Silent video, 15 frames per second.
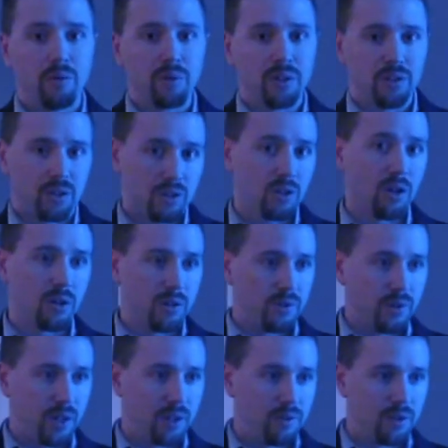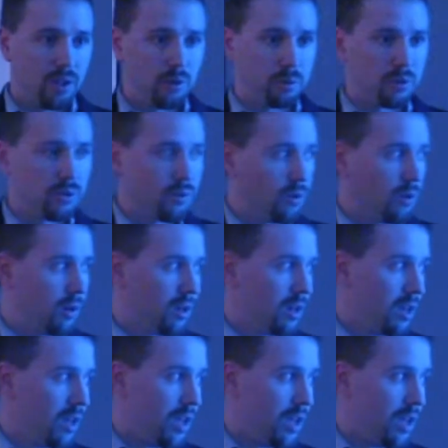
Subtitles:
which it's hard to find developers for,